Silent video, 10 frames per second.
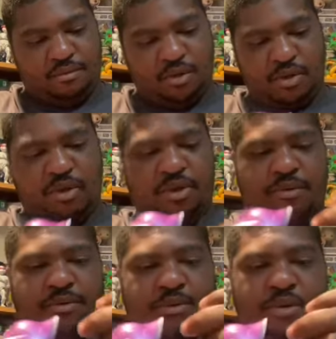Or
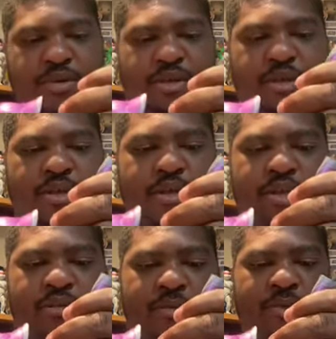
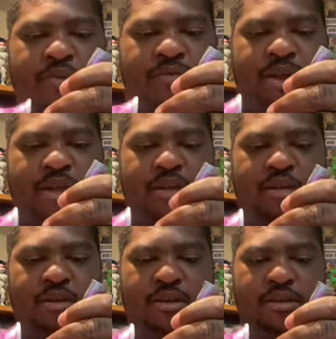this would be the right.
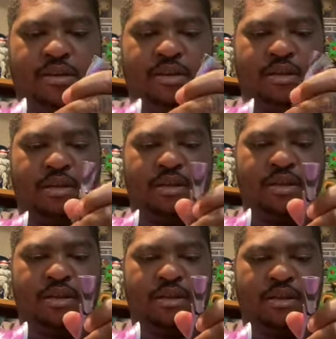And
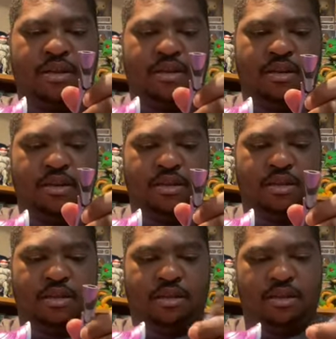then,
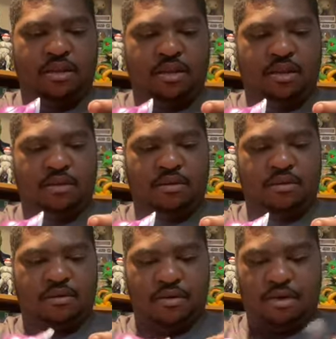no,
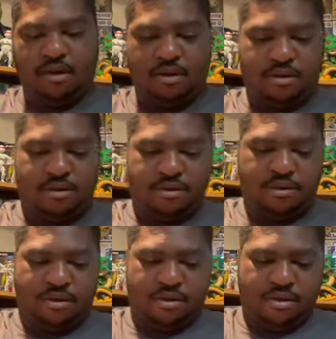I don't know.
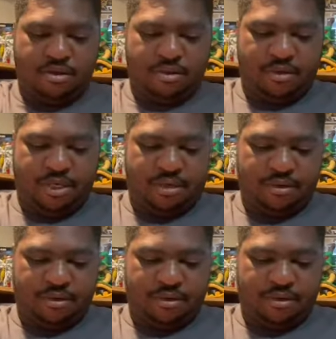We'll see.